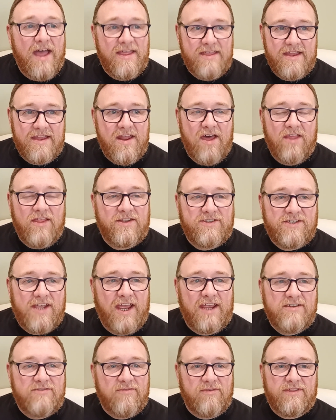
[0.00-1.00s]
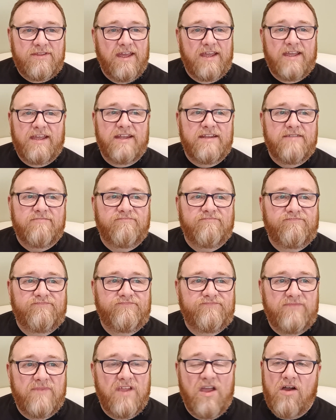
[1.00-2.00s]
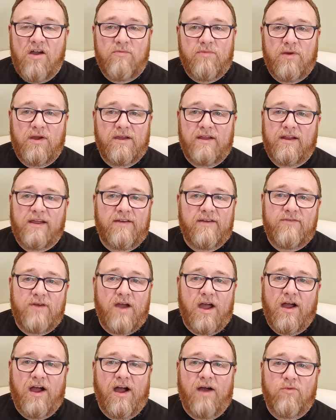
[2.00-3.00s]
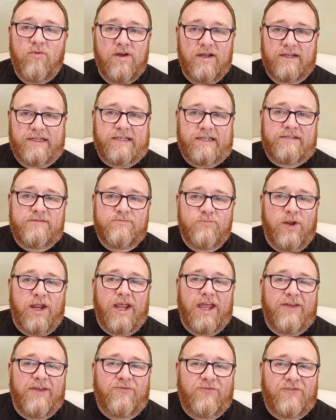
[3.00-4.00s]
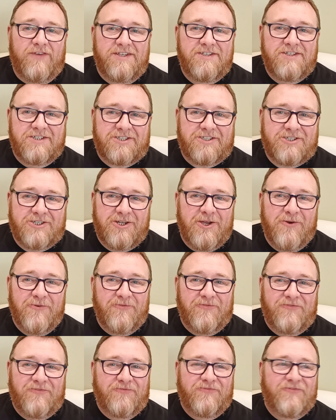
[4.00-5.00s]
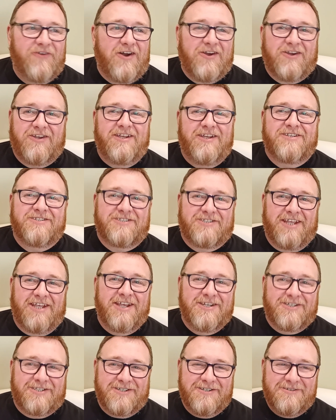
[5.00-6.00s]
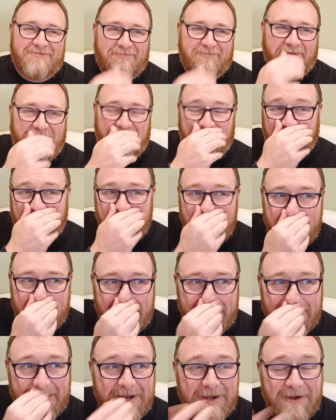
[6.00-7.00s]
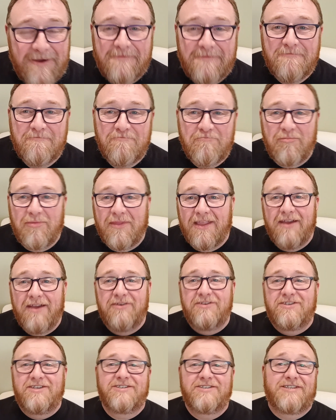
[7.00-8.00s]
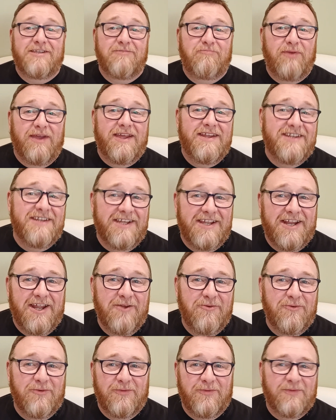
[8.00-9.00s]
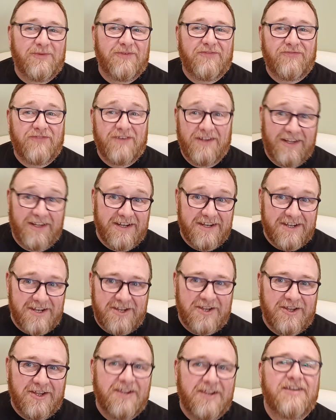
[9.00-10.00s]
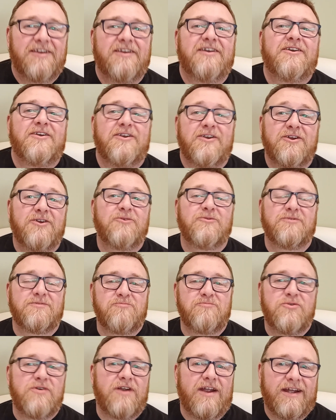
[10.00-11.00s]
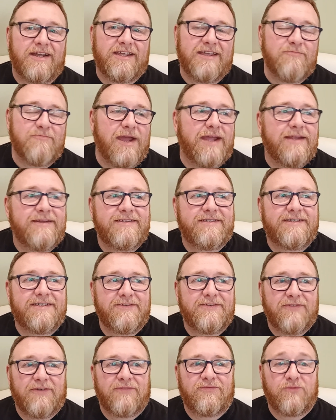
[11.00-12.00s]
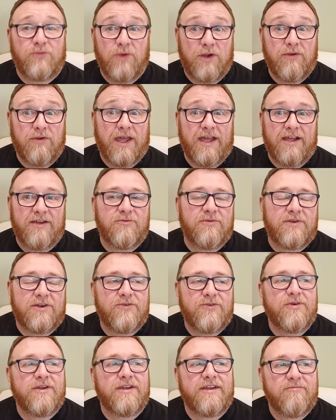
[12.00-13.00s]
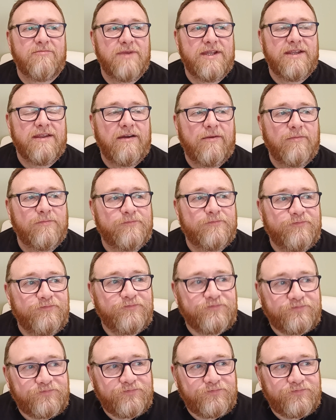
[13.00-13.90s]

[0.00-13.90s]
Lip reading: And then other times we're thinking, no, bugger it, I want a decent breakfast, so fuck your session beer, you know. We're just depending on how we feel it and who was more argumentative of where the hell we're going and meeting up,